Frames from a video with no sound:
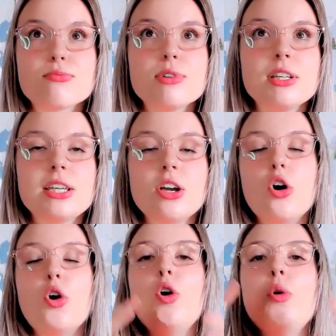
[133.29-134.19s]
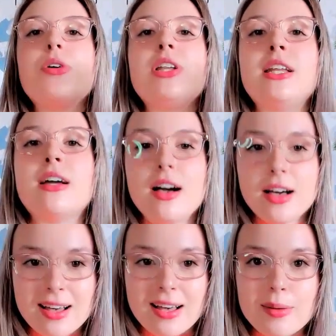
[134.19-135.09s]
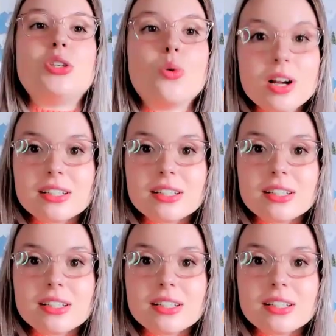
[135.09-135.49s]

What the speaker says: really opening up your